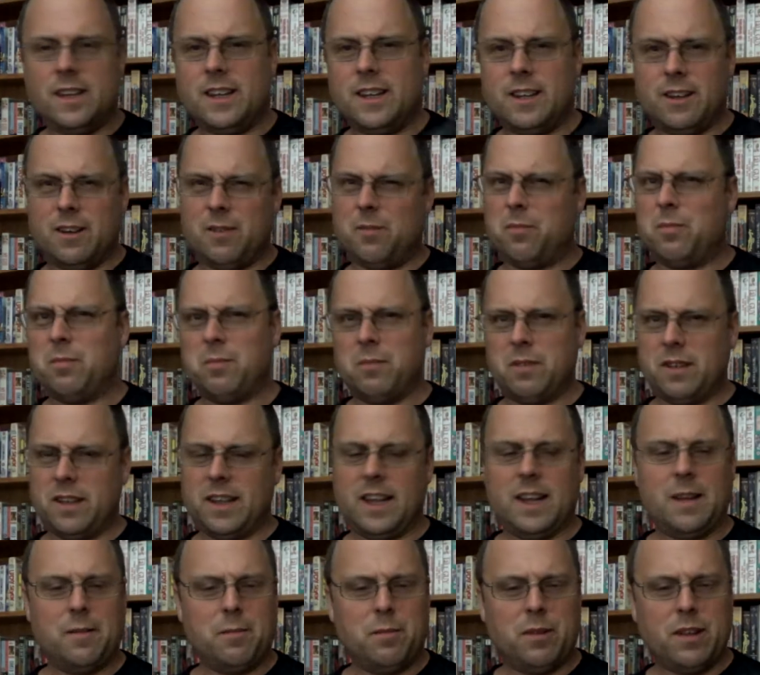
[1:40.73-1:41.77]

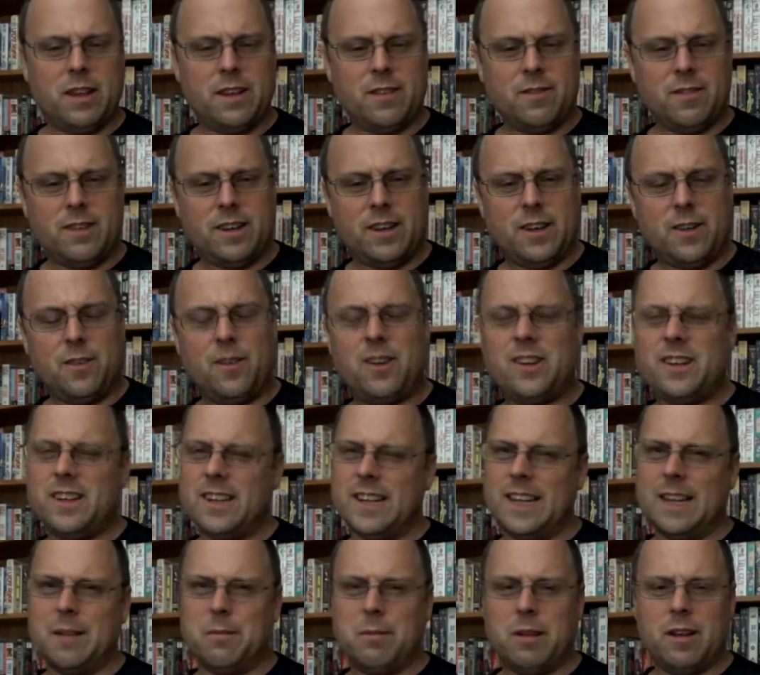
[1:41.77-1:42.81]
gameplay video, only a
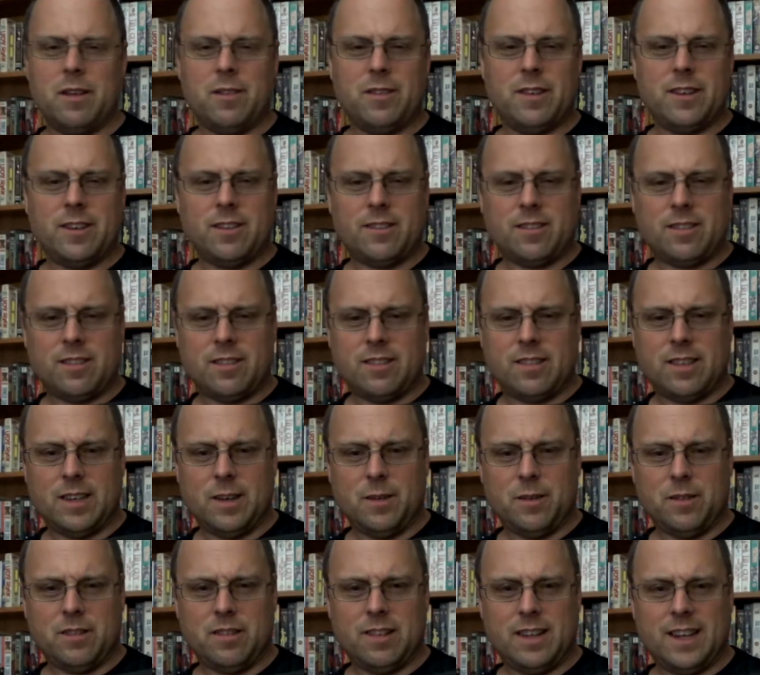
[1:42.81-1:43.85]
little bit of it just to see
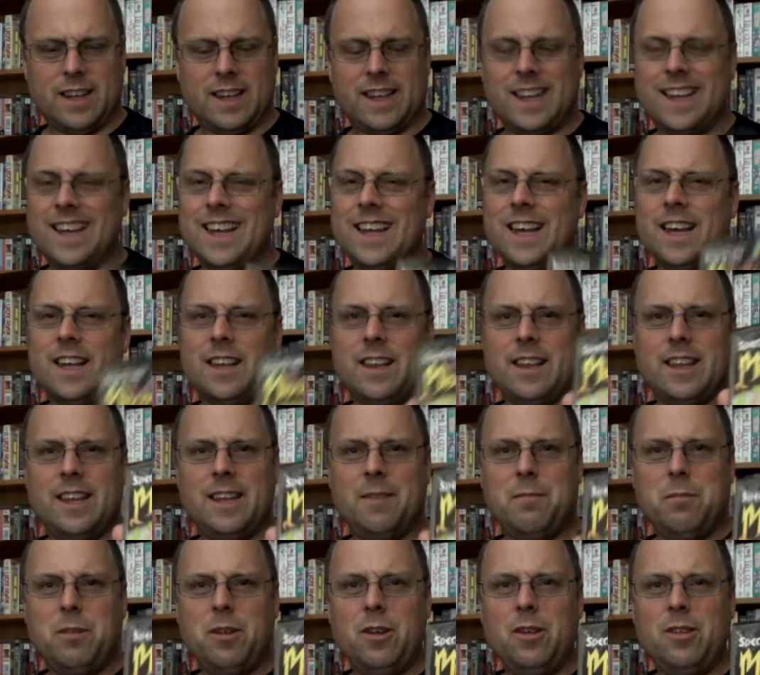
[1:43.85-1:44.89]
what it's like.
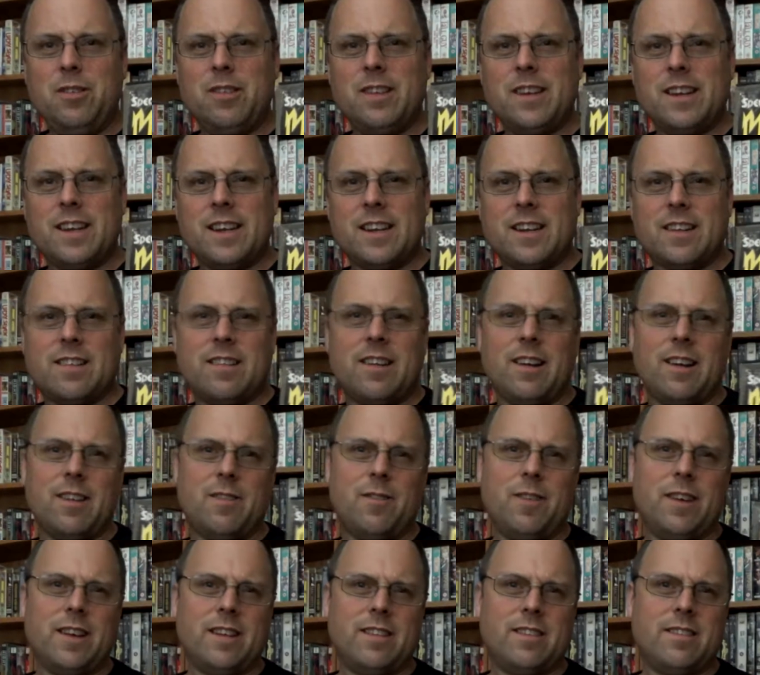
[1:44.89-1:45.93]
The music and the sound
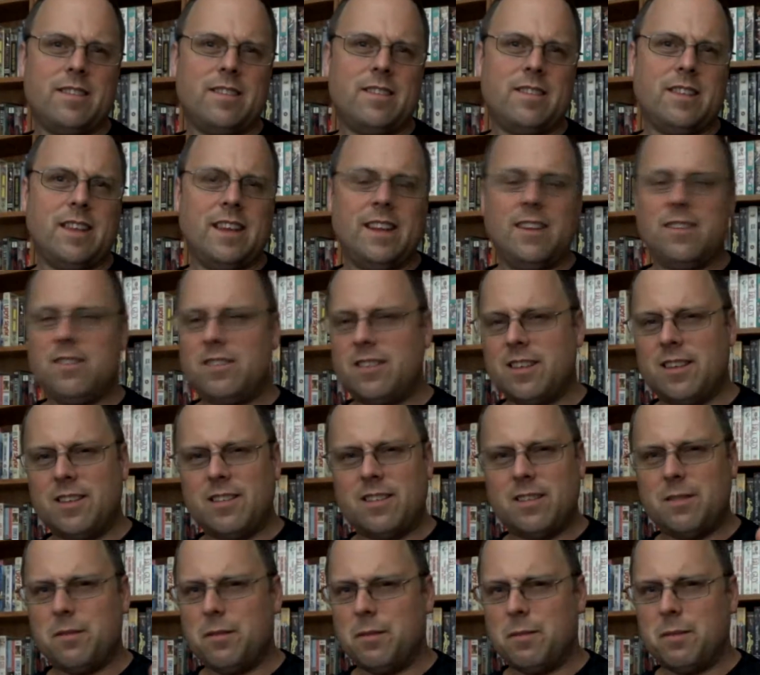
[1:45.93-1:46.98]
effects
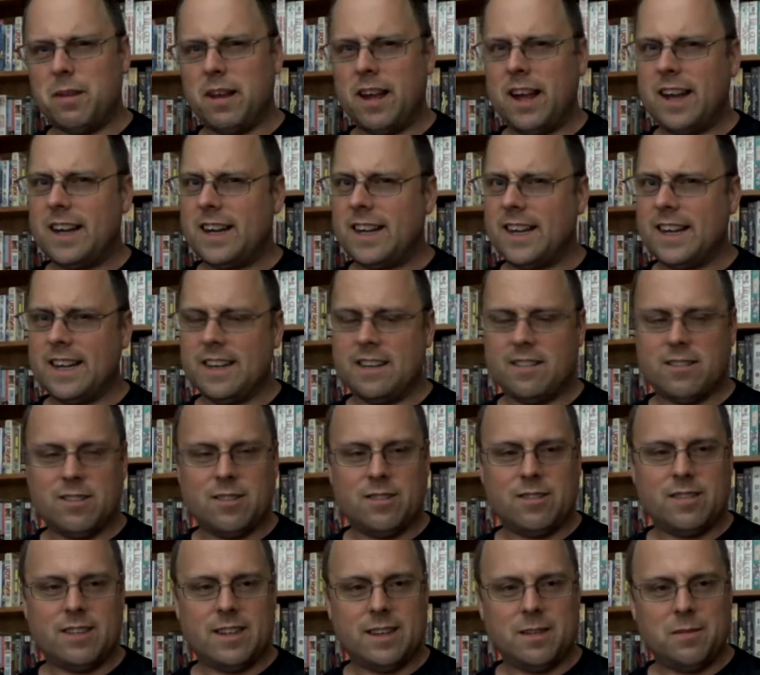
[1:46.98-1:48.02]
seem a bit headache
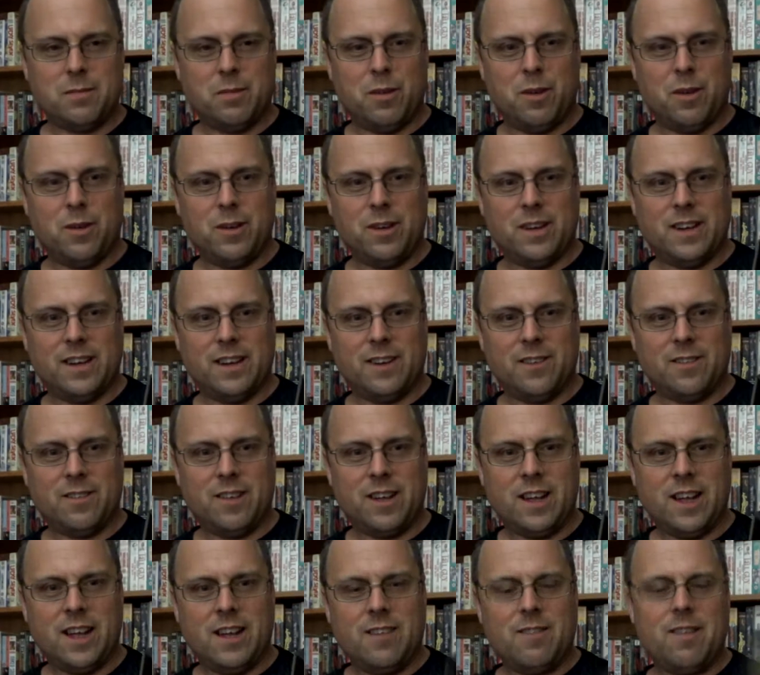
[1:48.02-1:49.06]
inducing, but
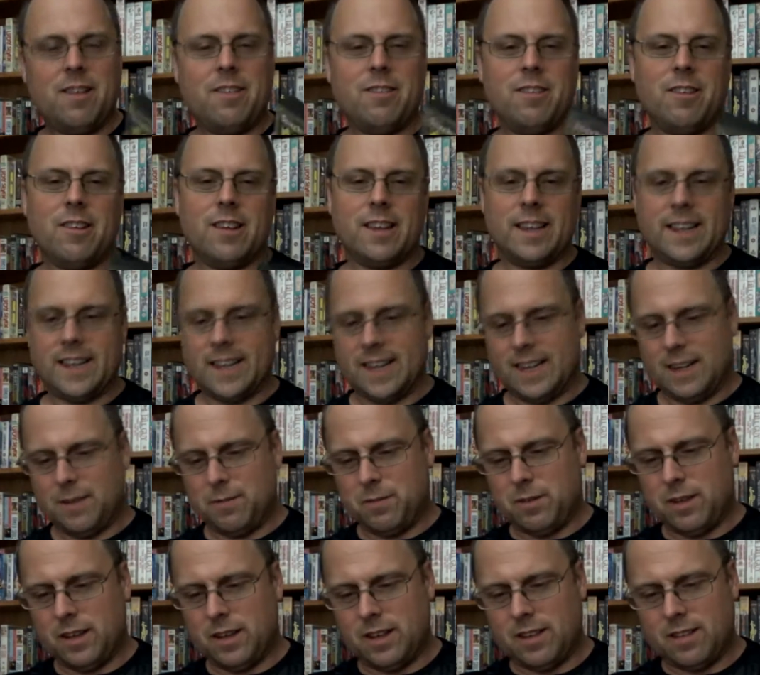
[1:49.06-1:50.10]
very early game.
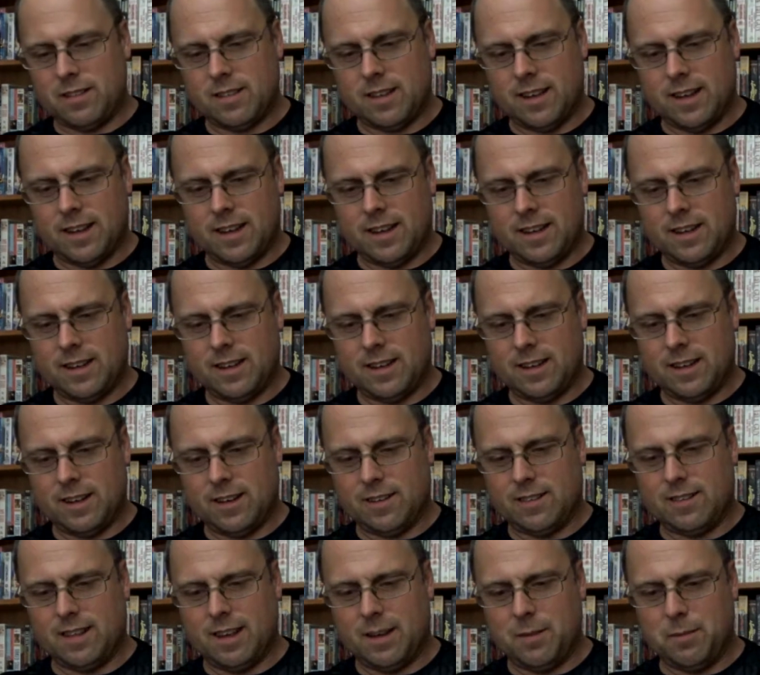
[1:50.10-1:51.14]
It's
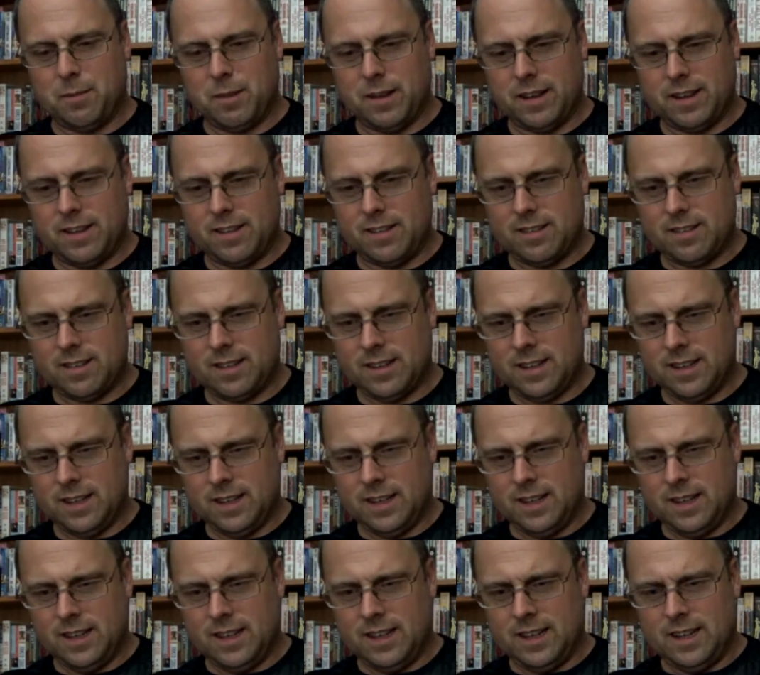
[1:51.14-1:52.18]
same face.
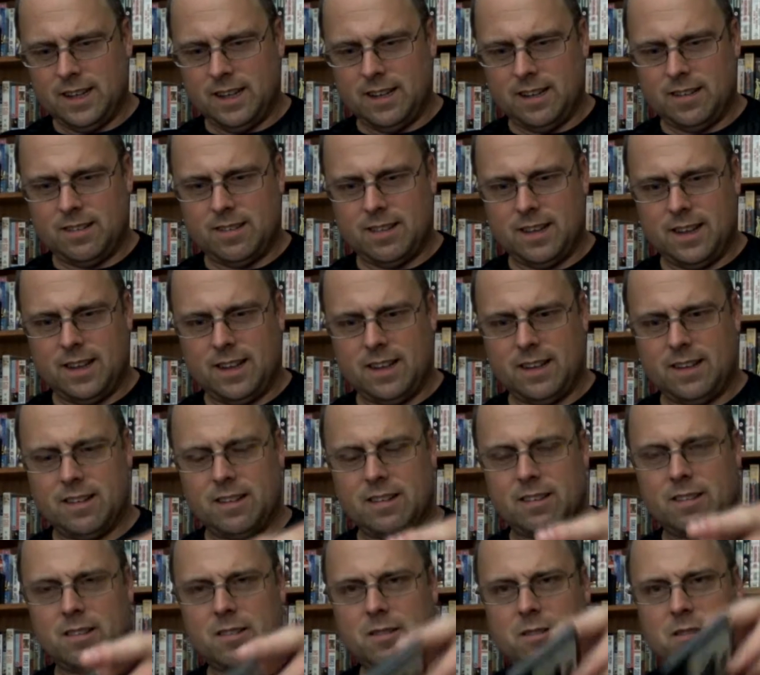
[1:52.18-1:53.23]
It
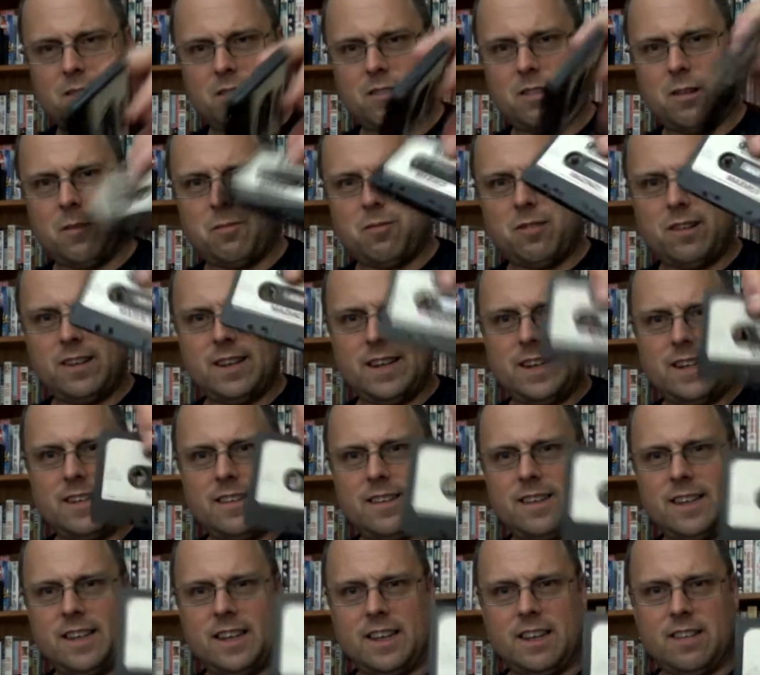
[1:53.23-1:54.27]
says copyright
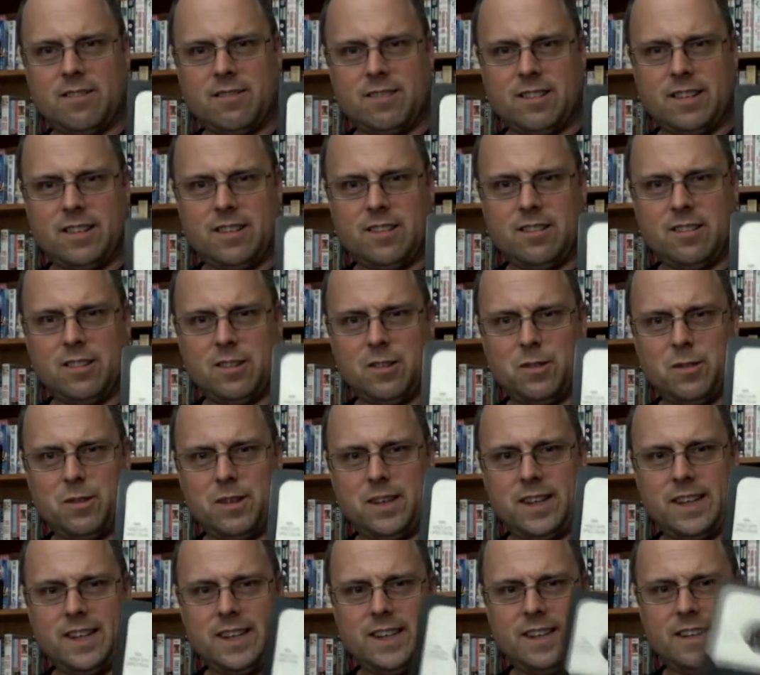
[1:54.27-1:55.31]
1983, so
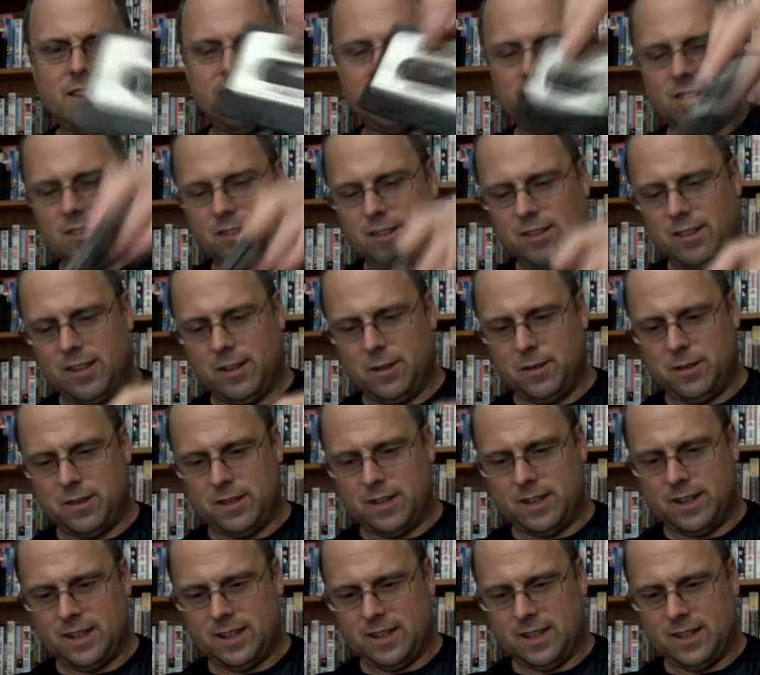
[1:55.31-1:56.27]
yeah, it's an early one.